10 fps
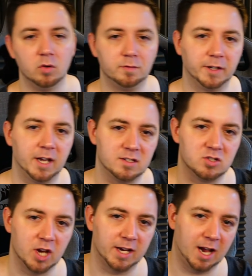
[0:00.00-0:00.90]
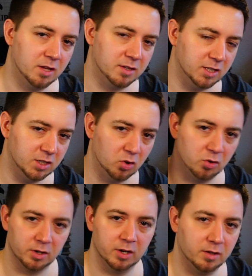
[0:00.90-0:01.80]
forget to check out the
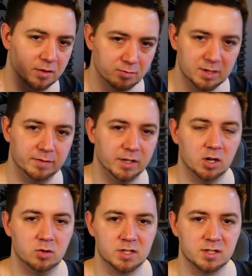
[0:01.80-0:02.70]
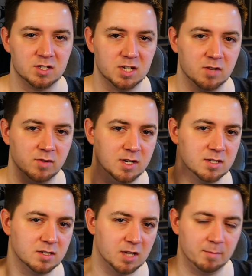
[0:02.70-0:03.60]
other three videos in the
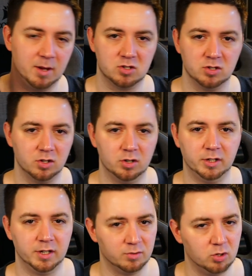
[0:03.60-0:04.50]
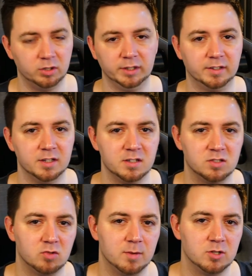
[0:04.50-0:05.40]
series that I mentioned earlier. They're all linked in the
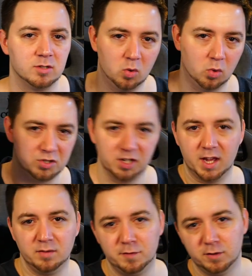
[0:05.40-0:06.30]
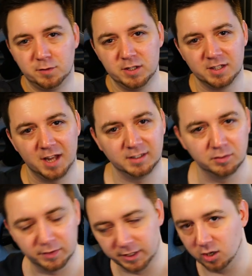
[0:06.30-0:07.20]
description. Once again, feel free to like the
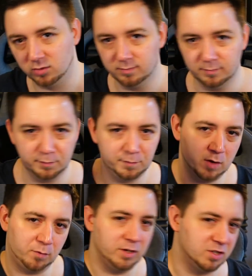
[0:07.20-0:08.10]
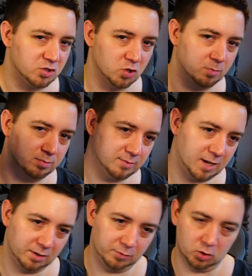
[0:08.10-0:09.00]
video, feel free to sub,
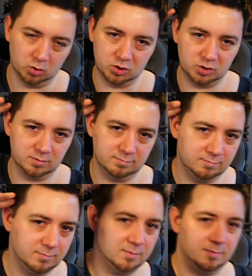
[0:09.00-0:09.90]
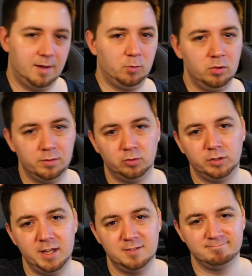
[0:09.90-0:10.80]
and of course, have a wonderful
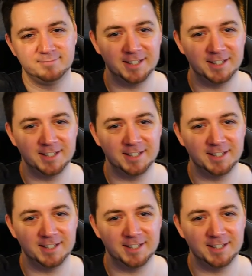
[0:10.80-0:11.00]
day. See you